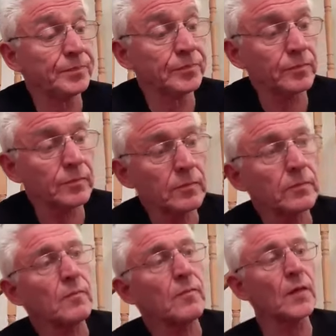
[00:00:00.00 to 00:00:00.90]

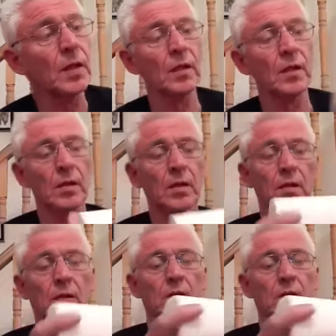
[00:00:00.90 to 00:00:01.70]
(silence)